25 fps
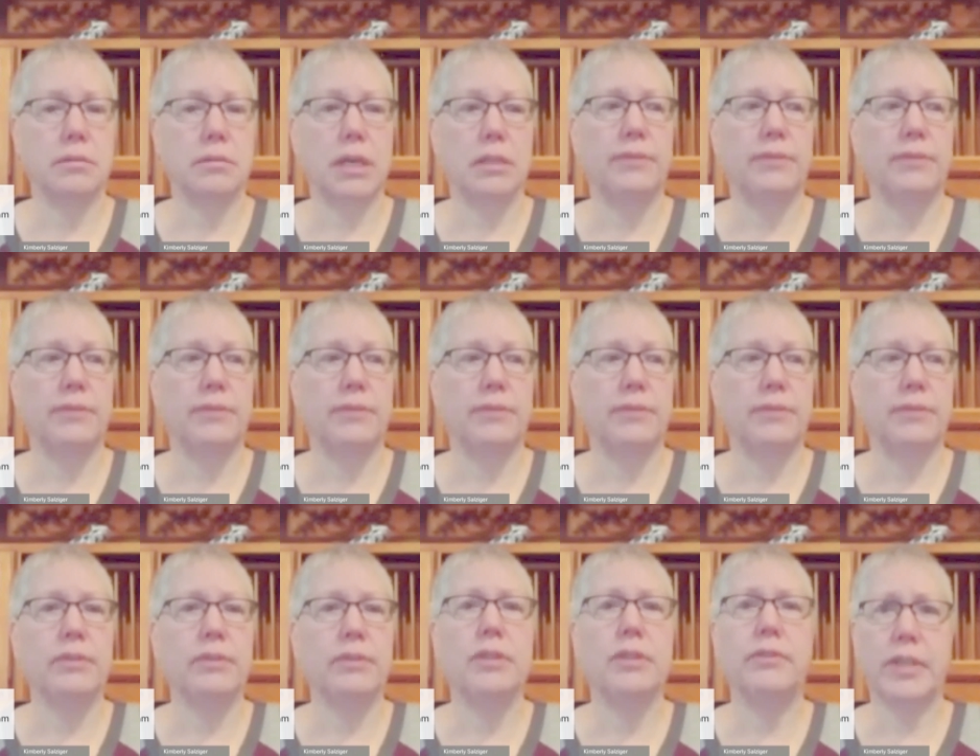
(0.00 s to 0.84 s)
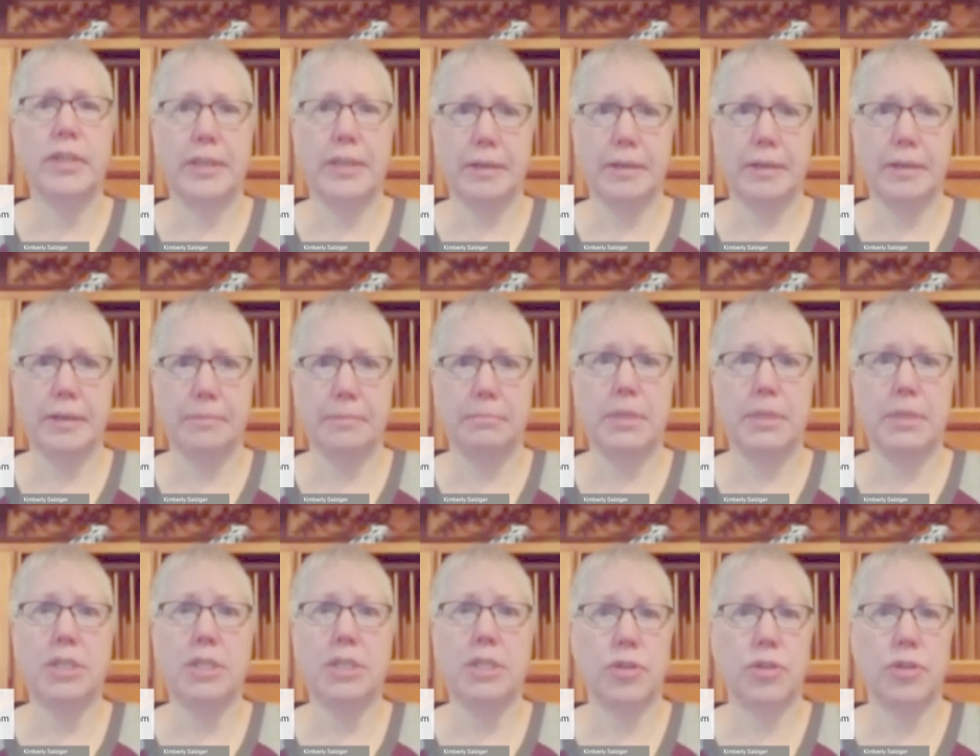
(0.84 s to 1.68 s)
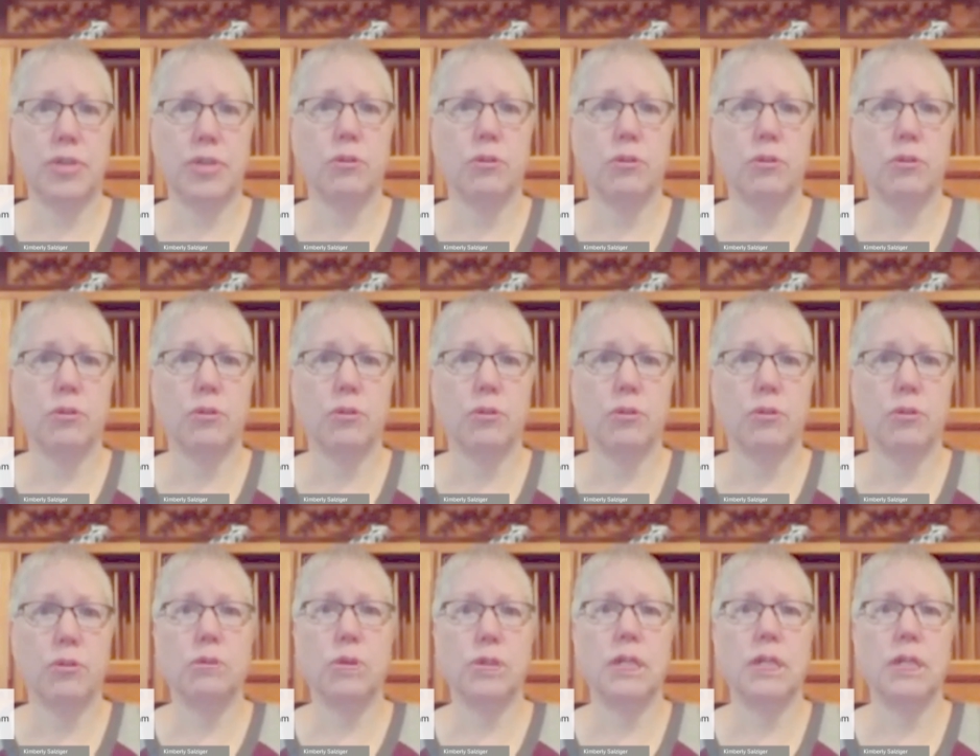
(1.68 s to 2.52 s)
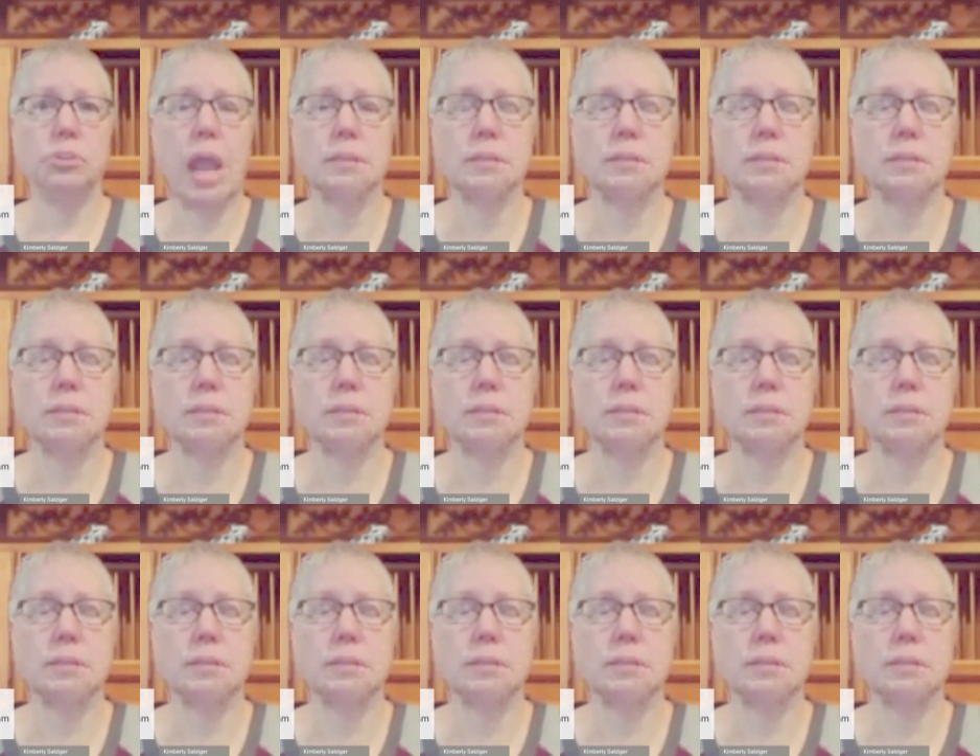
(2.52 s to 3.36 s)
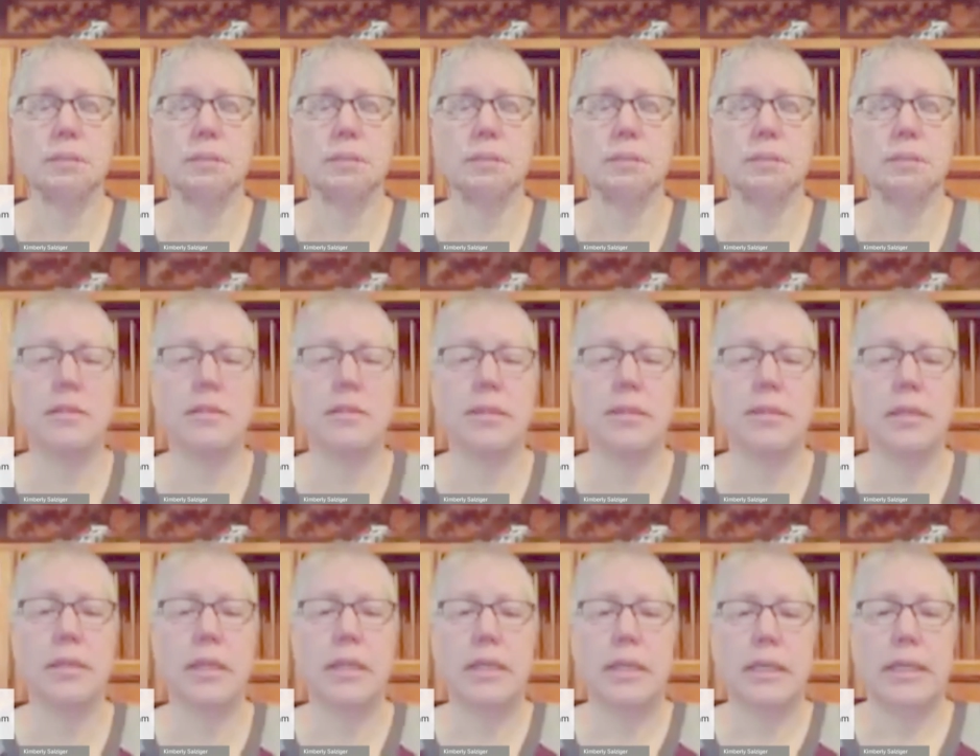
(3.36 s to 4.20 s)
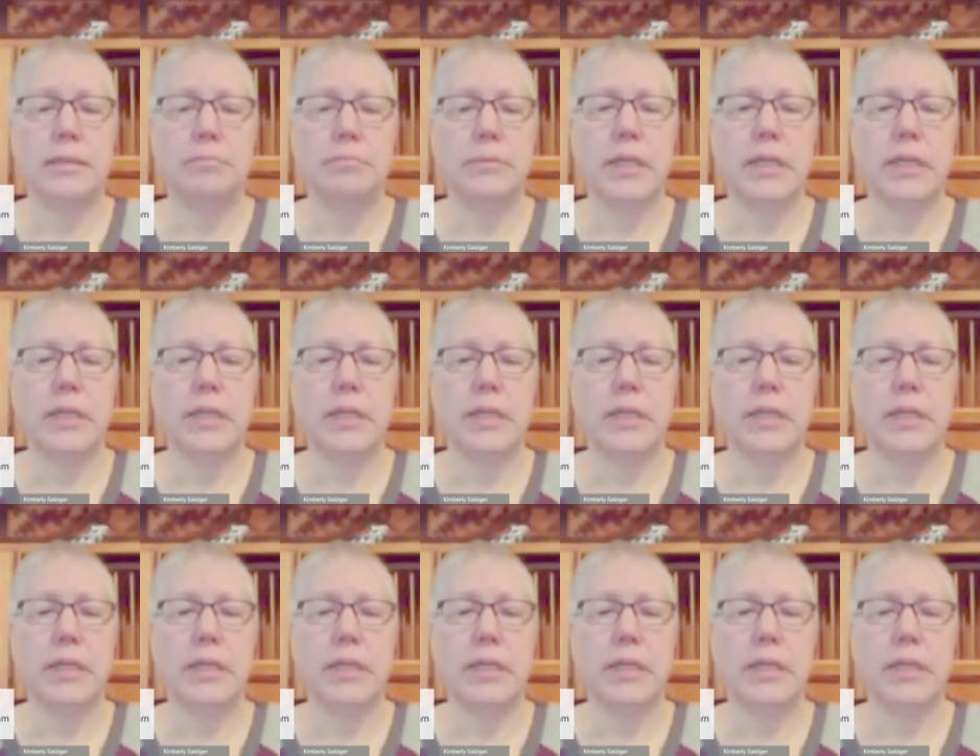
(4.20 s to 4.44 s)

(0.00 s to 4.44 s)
uh, level of an administrator working with a, a large practice.